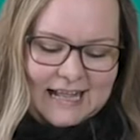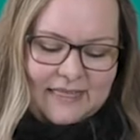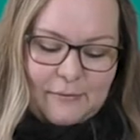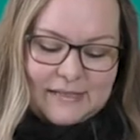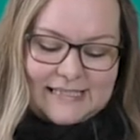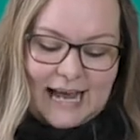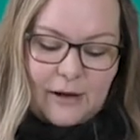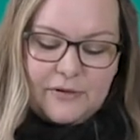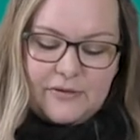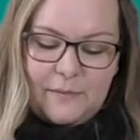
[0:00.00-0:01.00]
They were
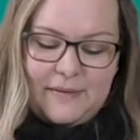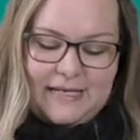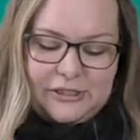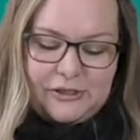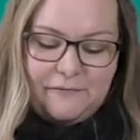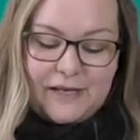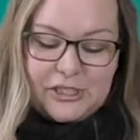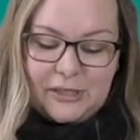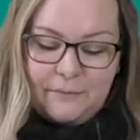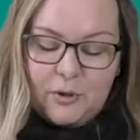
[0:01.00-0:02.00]
down at the beach
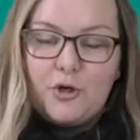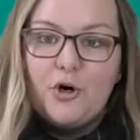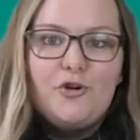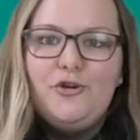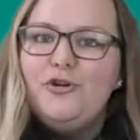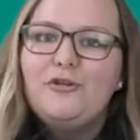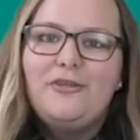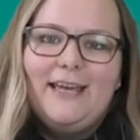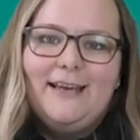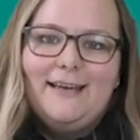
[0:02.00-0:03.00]
fishing but caught
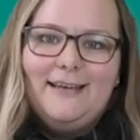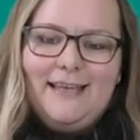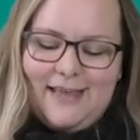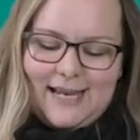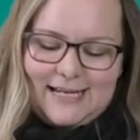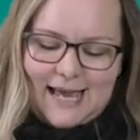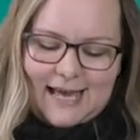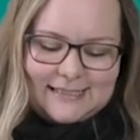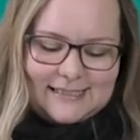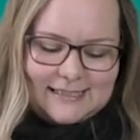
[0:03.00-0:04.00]
nothing in their
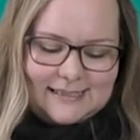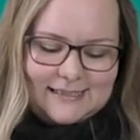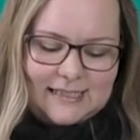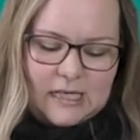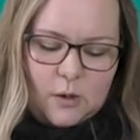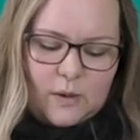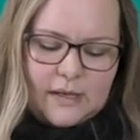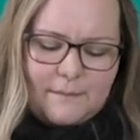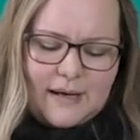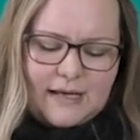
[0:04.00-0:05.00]
net when
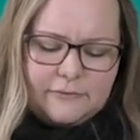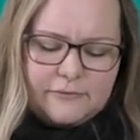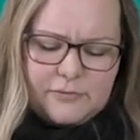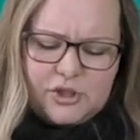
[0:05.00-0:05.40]
a man from